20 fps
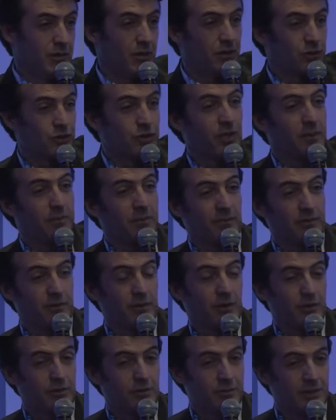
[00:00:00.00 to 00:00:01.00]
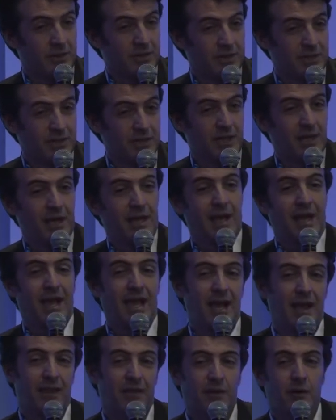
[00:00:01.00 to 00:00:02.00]
on top of the documents
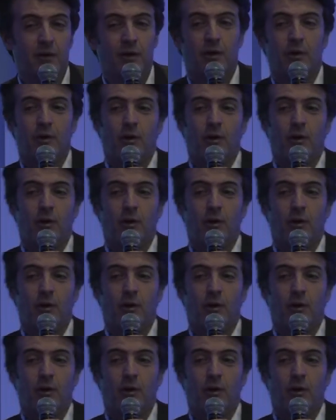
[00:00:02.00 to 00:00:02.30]
and